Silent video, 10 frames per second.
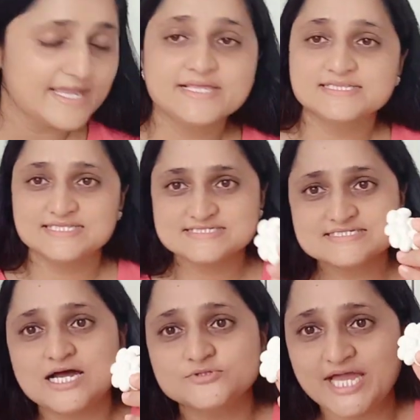this is
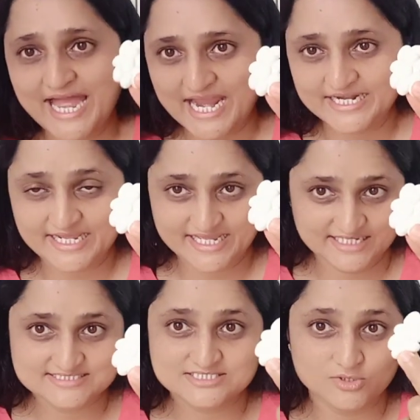how the ant
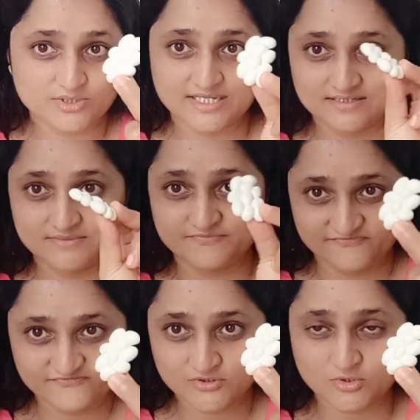eggs look in the
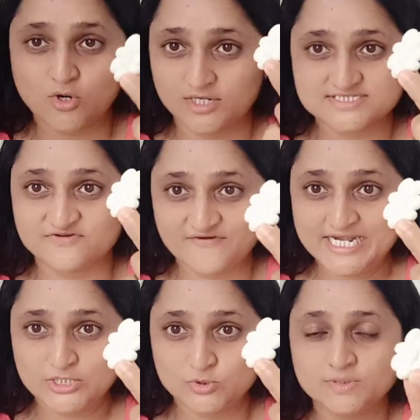photo or a safari
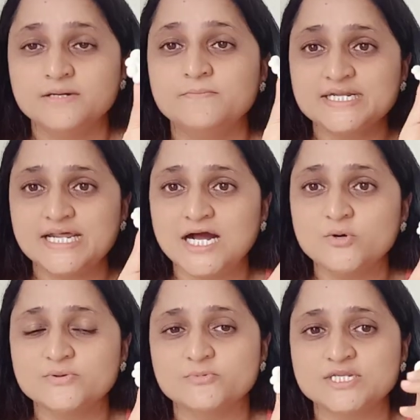tube, but how
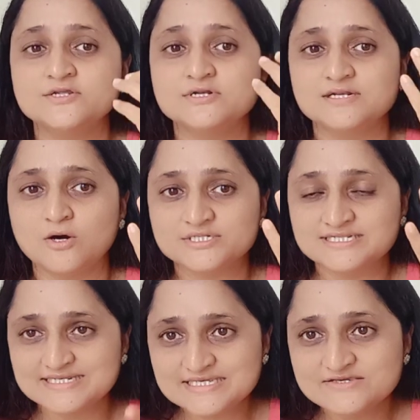on a
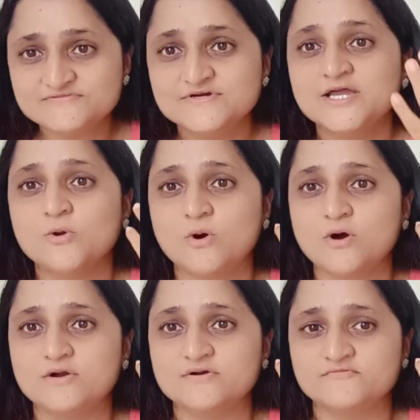leaf
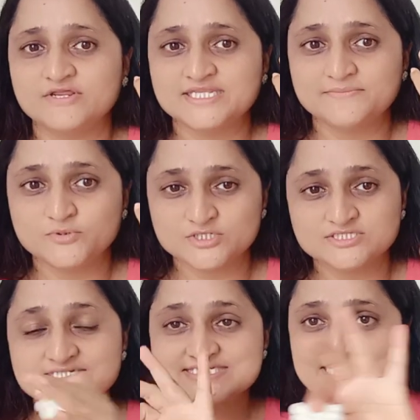or when they put in the
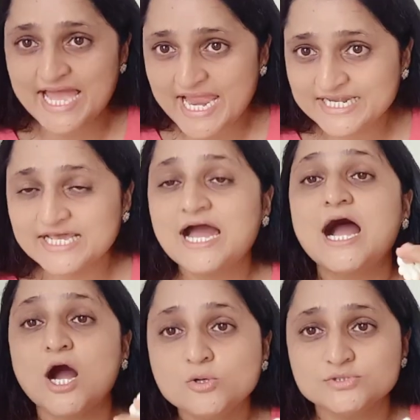sand,
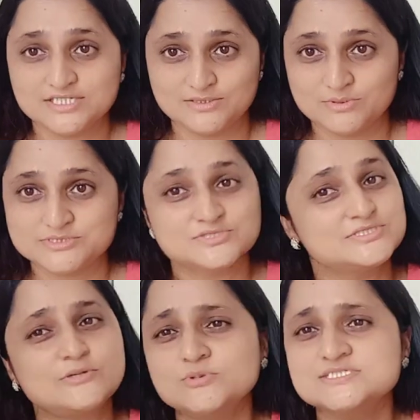how do they look? So
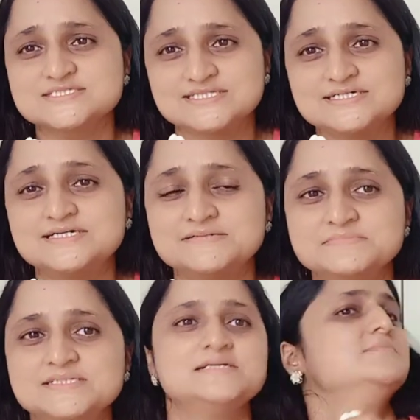that was the
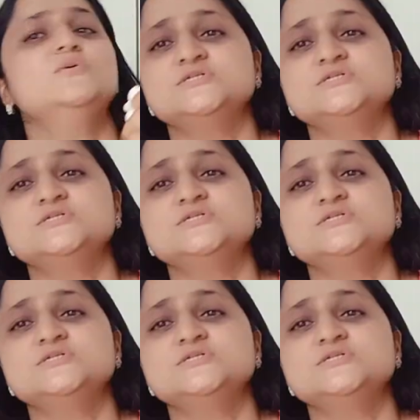most